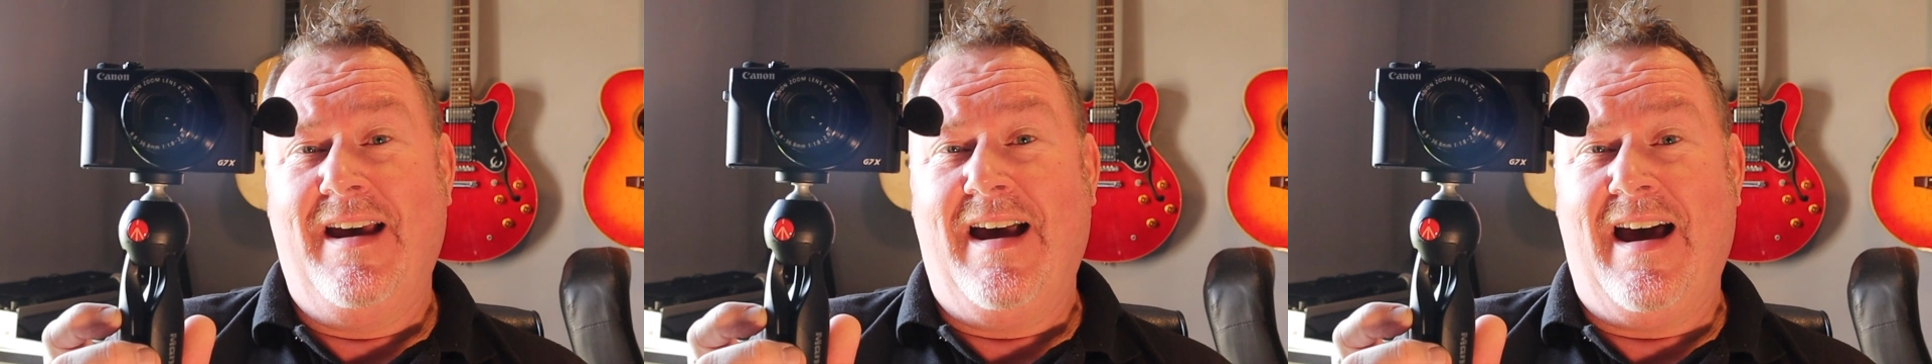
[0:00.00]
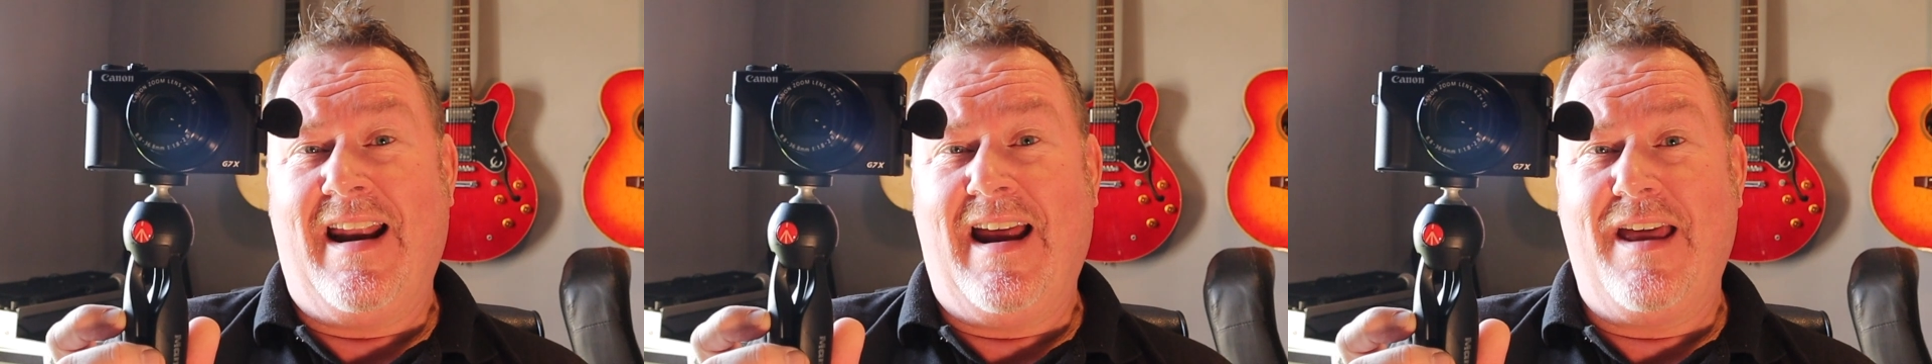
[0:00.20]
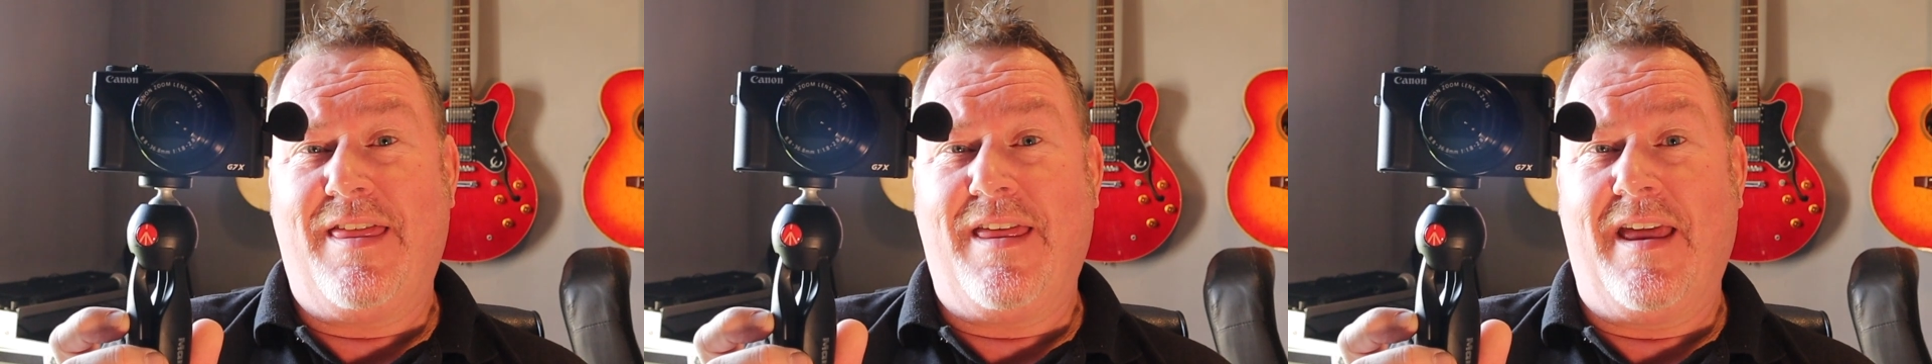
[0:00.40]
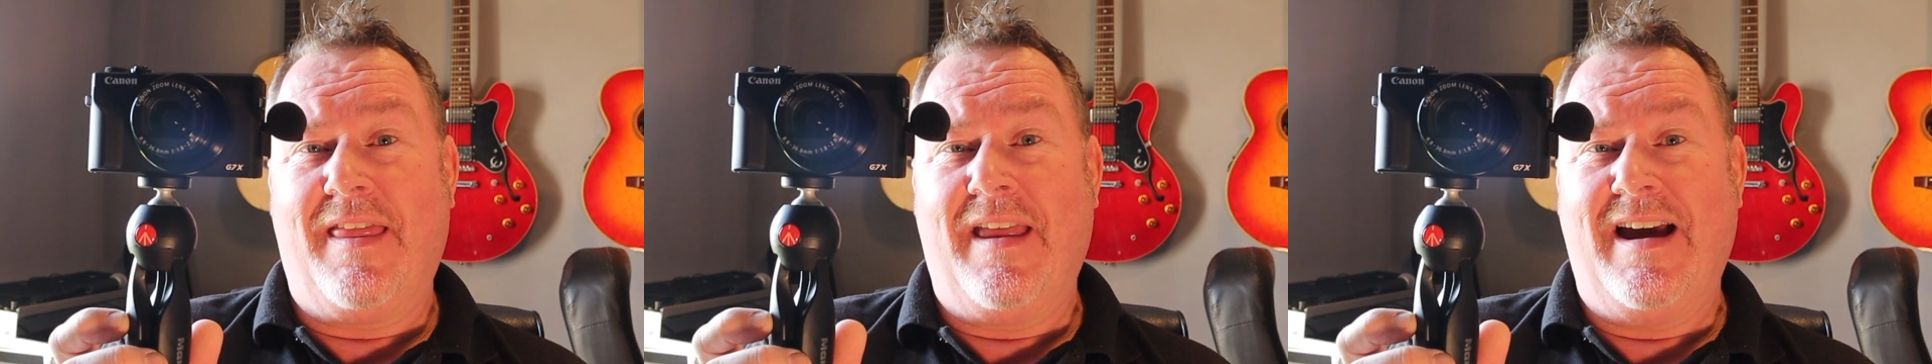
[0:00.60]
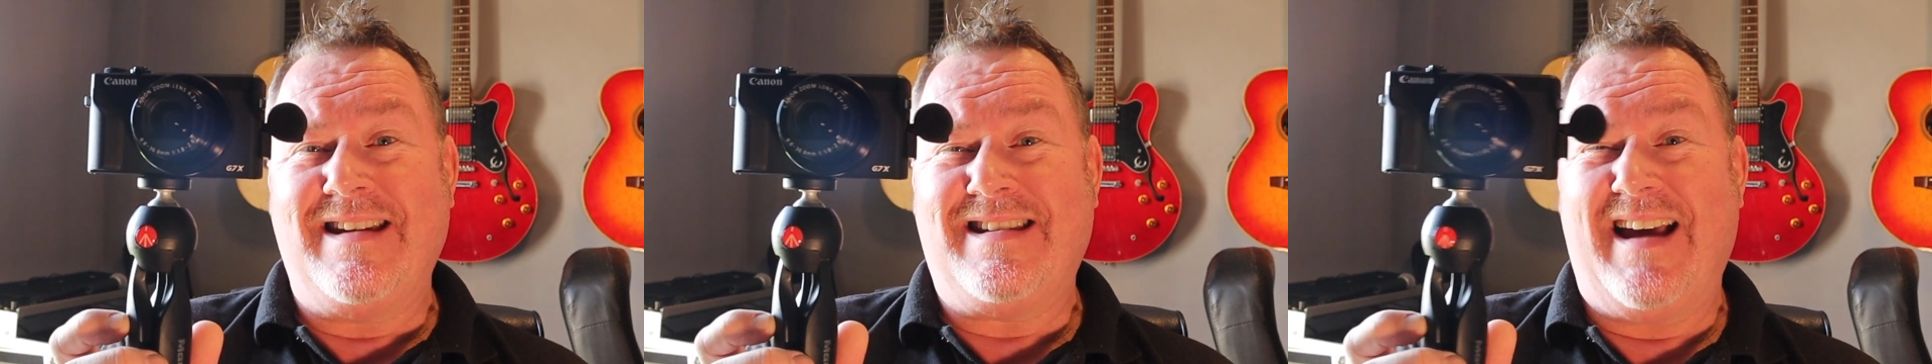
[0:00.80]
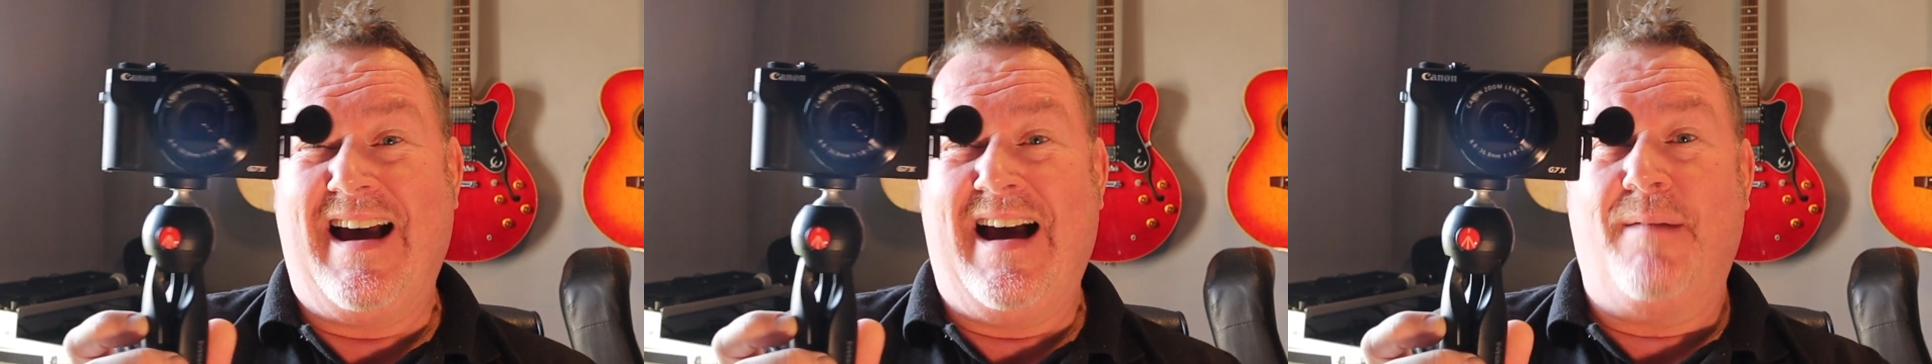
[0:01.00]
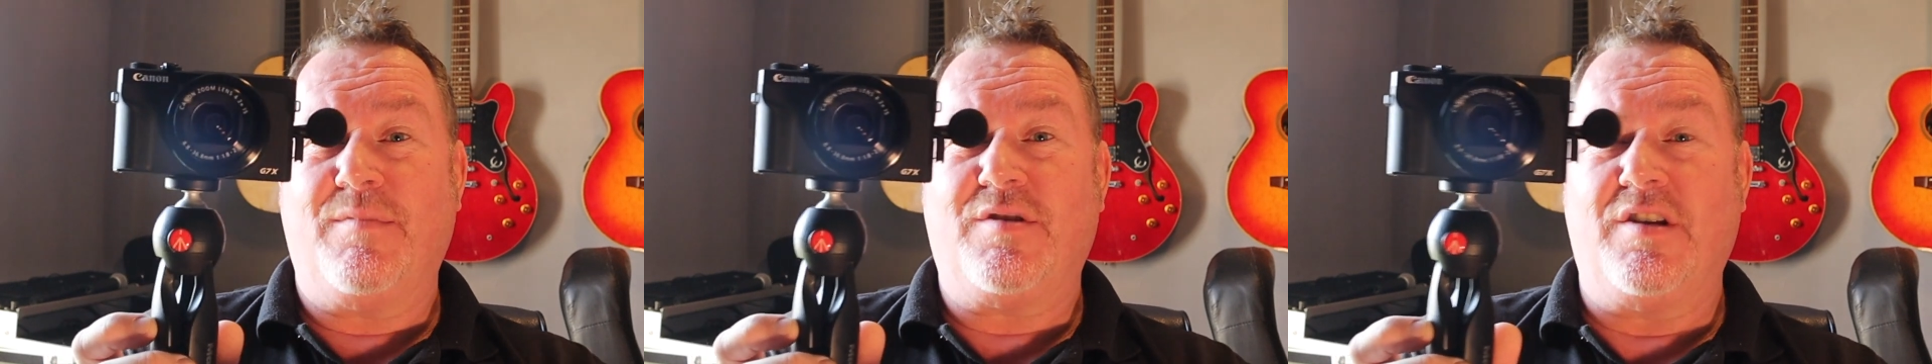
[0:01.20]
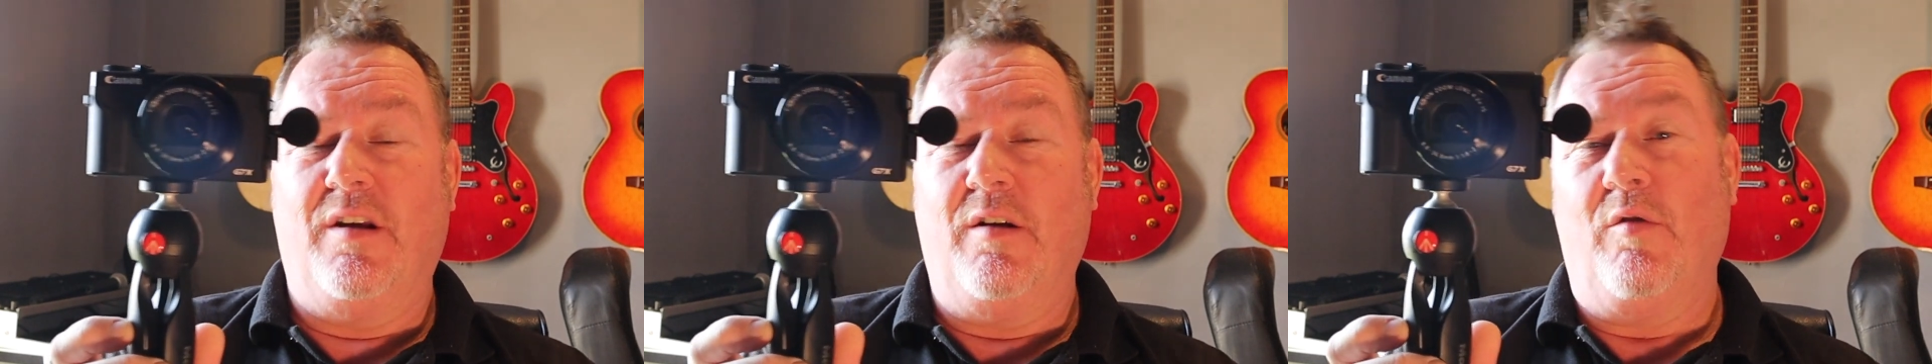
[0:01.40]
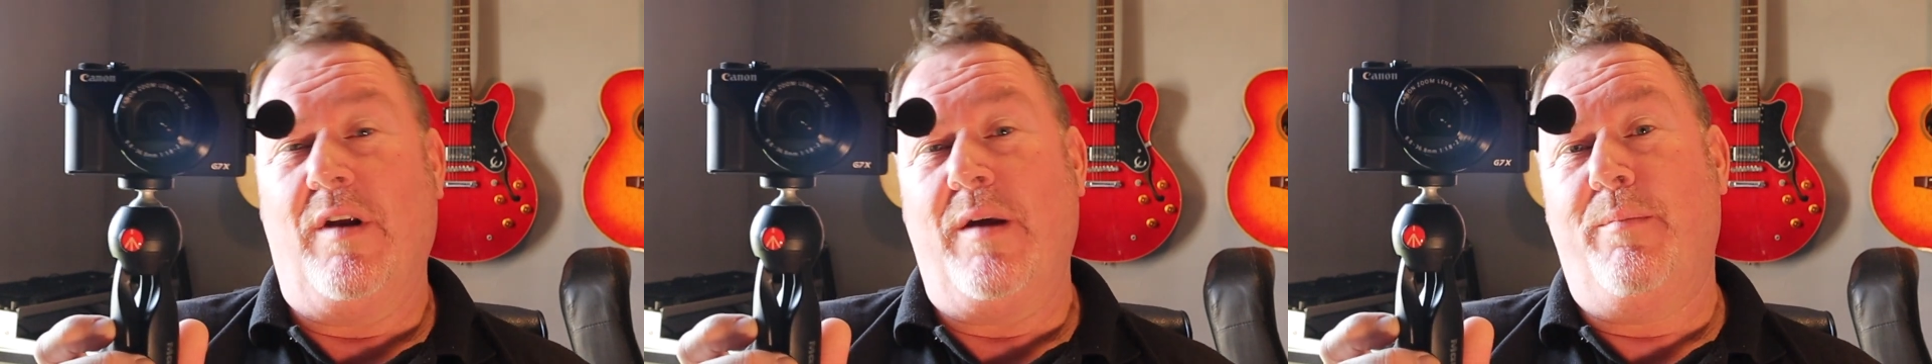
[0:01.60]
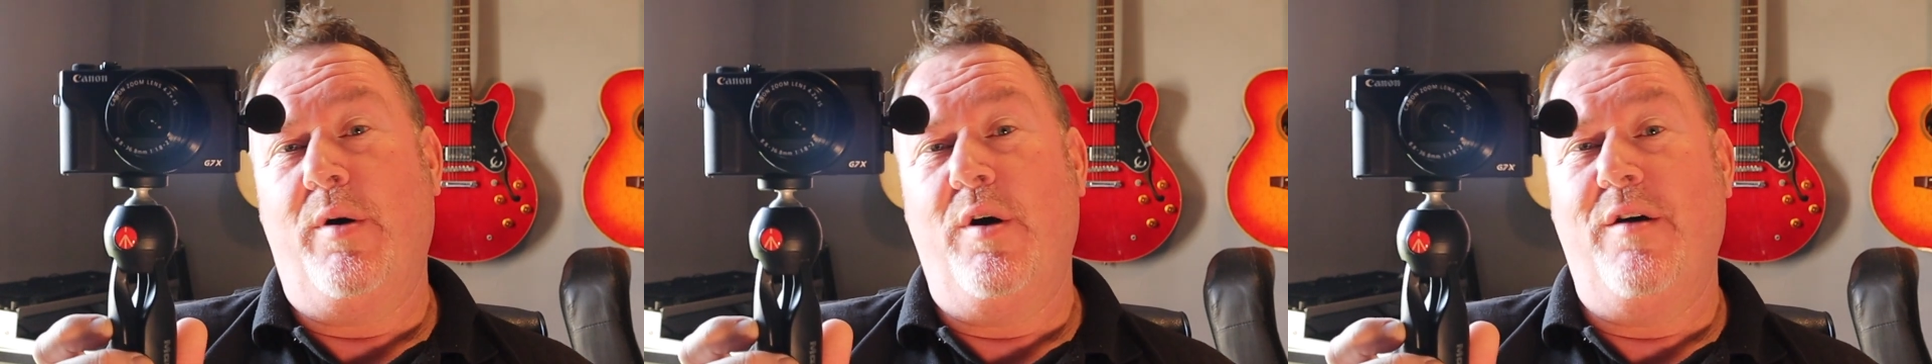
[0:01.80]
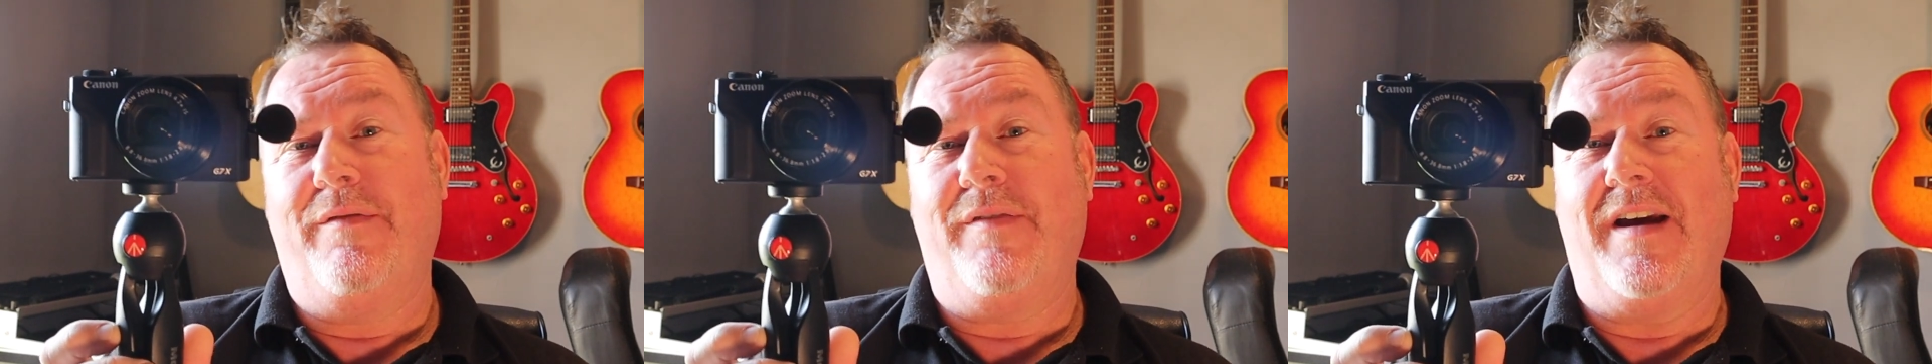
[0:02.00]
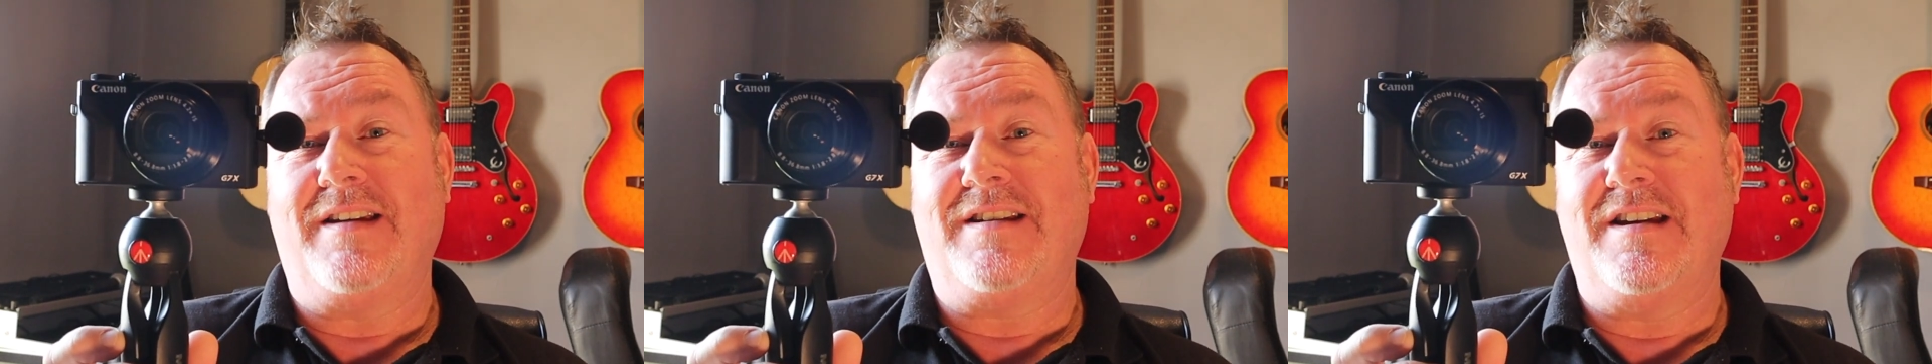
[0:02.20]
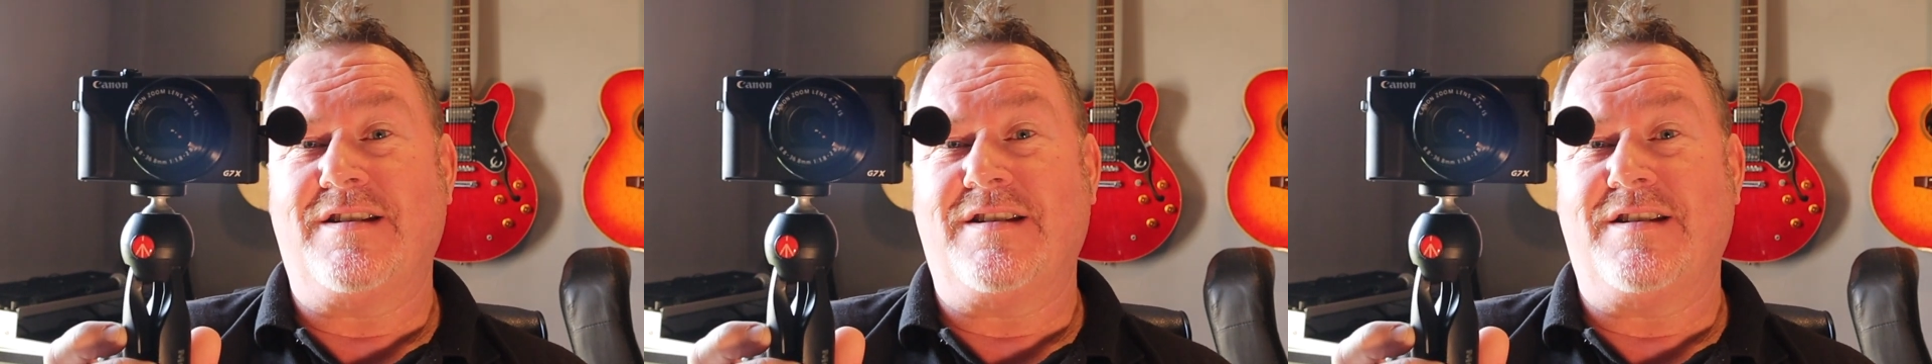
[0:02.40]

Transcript: and I think that is absolutely perfect.